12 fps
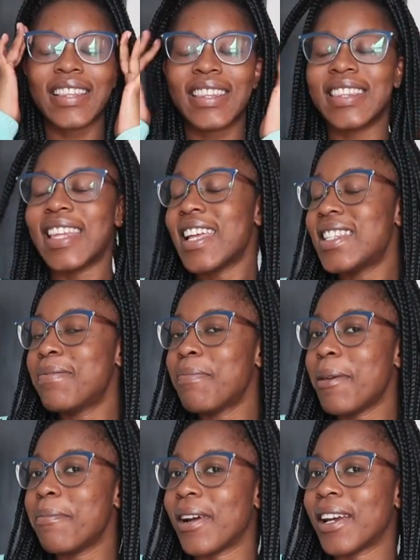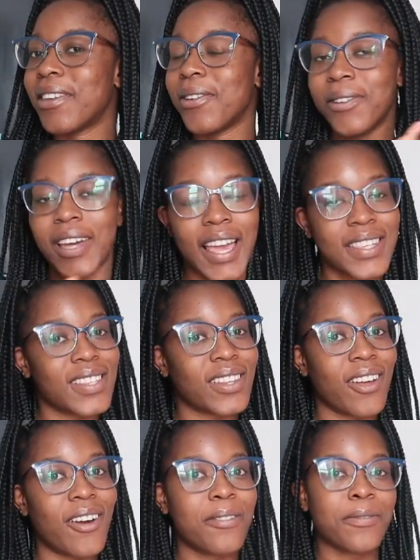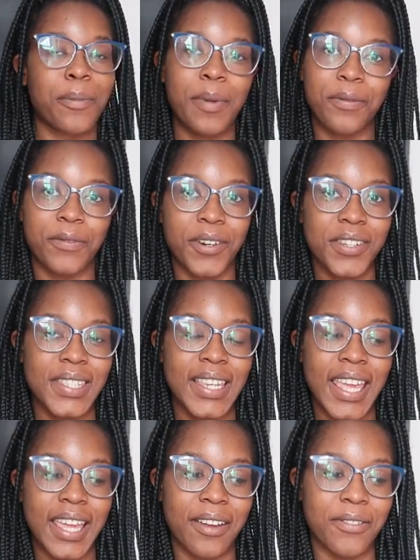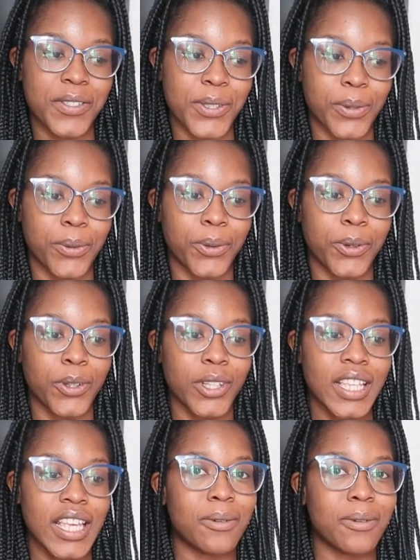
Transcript: Let me bring you guys along for my first day of school.